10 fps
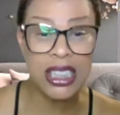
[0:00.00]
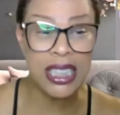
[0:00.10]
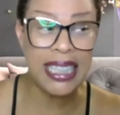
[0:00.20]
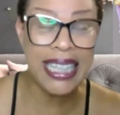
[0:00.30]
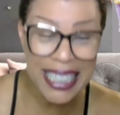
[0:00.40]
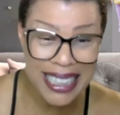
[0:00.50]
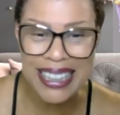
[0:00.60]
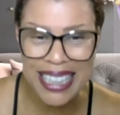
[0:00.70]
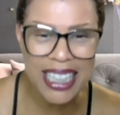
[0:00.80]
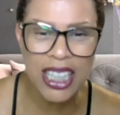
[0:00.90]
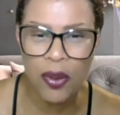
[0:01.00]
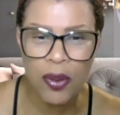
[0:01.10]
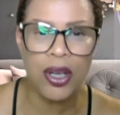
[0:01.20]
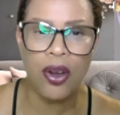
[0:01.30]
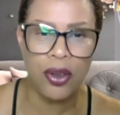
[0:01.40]
there's anything
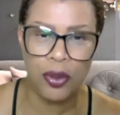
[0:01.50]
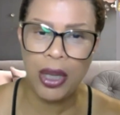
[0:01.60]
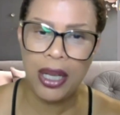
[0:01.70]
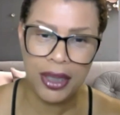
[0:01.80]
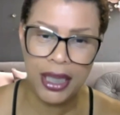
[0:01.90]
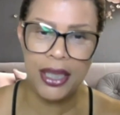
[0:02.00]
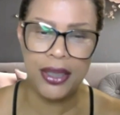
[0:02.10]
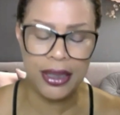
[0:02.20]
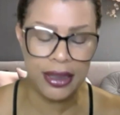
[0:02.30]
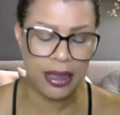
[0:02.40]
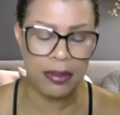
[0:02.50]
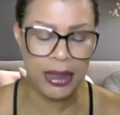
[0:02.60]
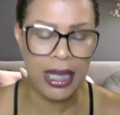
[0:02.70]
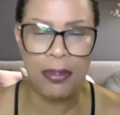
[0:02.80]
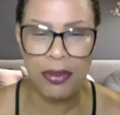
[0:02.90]
going on around here, it's
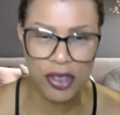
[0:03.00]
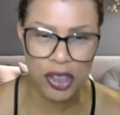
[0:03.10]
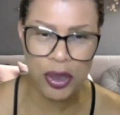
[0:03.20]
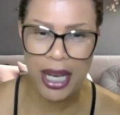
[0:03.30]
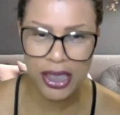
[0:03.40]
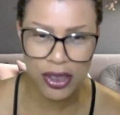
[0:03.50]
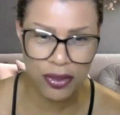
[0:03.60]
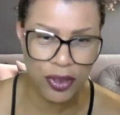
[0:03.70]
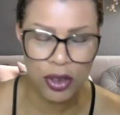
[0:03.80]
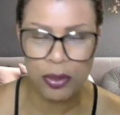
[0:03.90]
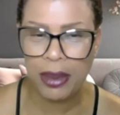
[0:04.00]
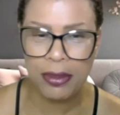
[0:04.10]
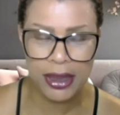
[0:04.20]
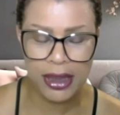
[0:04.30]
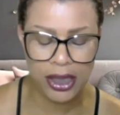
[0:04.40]
some type of attraction for you to be
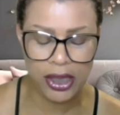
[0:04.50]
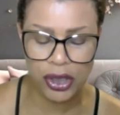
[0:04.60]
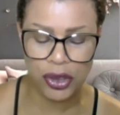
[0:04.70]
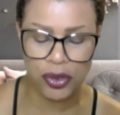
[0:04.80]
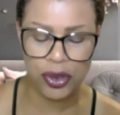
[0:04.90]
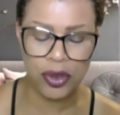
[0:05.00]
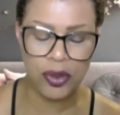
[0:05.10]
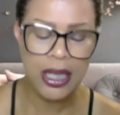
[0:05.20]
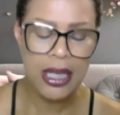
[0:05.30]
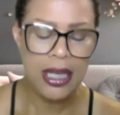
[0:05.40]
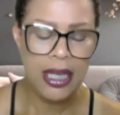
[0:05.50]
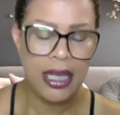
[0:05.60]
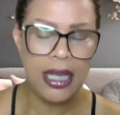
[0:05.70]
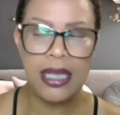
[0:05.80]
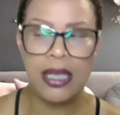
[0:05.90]
able to take your children to.
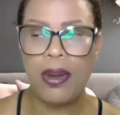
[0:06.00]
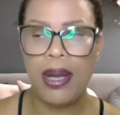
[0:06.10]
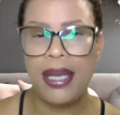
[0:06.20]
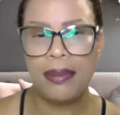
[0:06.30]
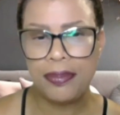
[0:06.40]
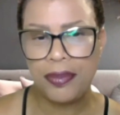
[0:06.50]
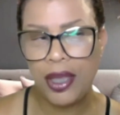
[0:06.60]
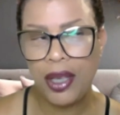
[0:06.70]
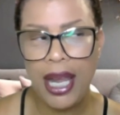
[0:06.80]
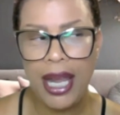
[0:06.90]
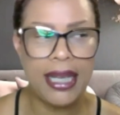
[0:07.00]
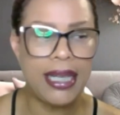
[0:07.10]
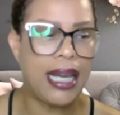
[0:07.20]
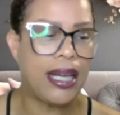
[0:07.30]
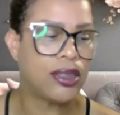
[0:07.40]
Anyway, they're
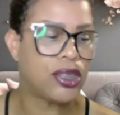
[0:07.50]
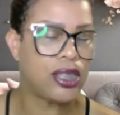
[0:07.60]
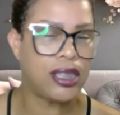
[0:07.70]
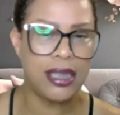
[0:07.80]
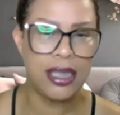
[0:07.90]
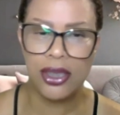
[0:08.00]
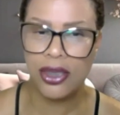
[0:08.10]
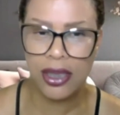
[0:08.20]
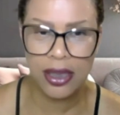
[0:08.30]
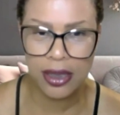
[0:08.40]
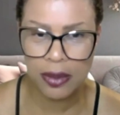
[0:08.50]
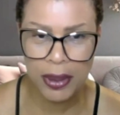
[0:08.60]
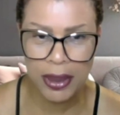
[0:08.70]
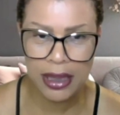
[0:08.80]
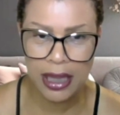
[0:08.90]
hanging out. She says she needs to
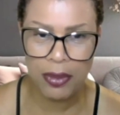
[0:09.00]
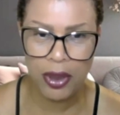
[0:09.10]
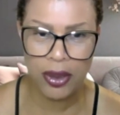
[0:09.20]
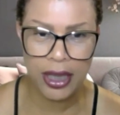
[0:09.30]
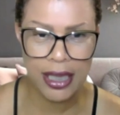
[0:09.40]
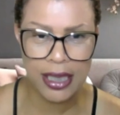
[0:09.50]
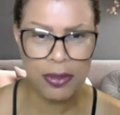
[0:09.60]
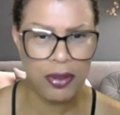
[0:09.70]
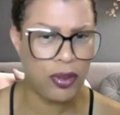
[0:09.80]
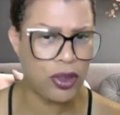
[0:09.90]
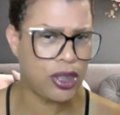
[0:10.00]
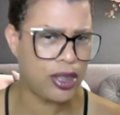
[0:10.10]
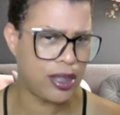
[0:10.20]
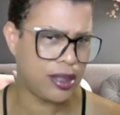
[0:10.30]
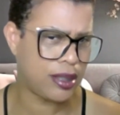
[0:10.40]
spend time with her kids before
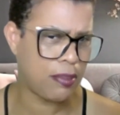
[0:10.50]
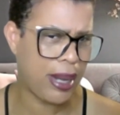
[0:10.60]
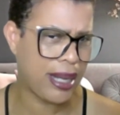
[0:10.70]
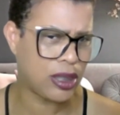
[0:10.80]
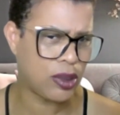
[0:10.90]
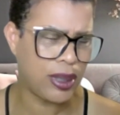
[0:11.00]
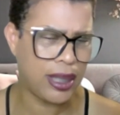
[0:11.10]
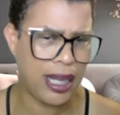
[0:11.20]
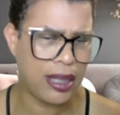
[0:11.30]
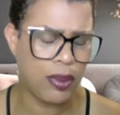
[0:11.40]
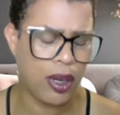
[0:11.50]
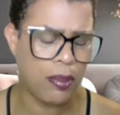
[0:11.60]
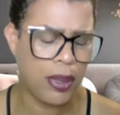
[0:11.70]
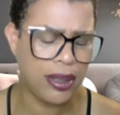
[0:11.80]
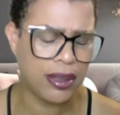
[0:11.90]
she sends them back to Atlanta with
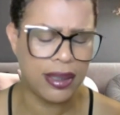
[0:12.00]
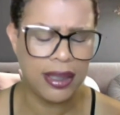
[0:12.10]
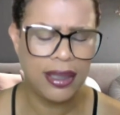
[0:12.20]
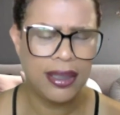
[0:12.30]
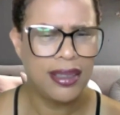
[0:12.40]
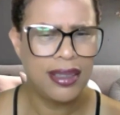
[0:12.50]
her mother.